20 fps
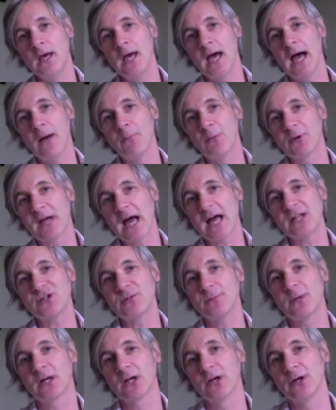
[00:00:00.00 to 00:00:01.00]
And what Andrew
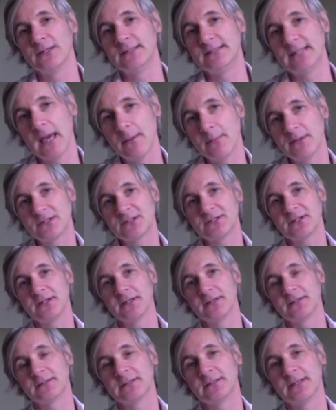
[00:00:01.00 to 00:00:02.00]
MacLeod
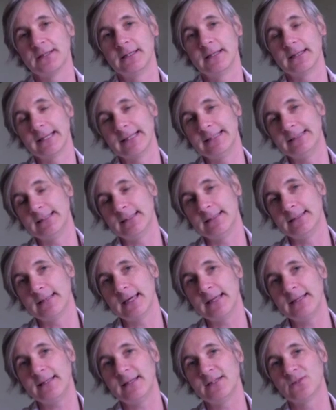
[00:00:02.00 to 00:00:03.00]
demonstrated in the
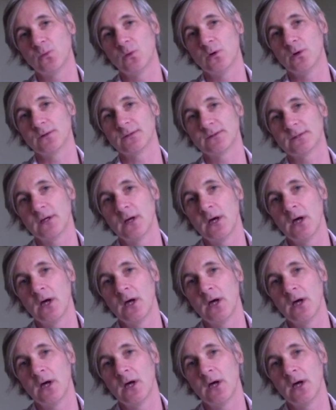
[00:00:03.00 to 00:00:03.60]
1990s was,